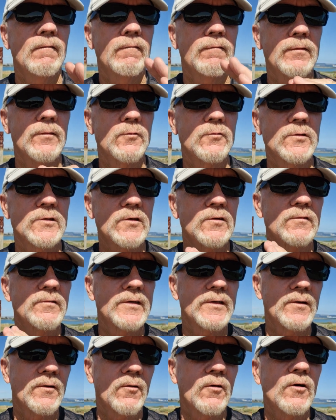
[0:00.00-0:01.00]
flows
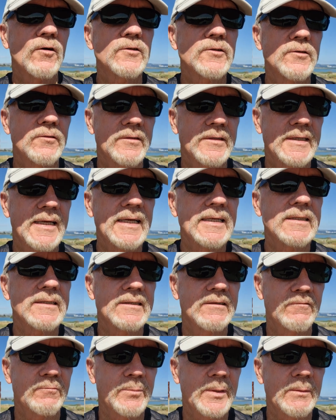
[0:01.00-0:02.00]
over onto the
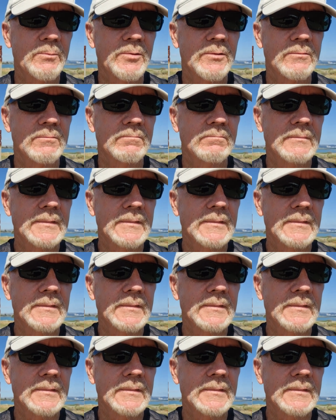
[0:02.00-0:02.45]
negative people,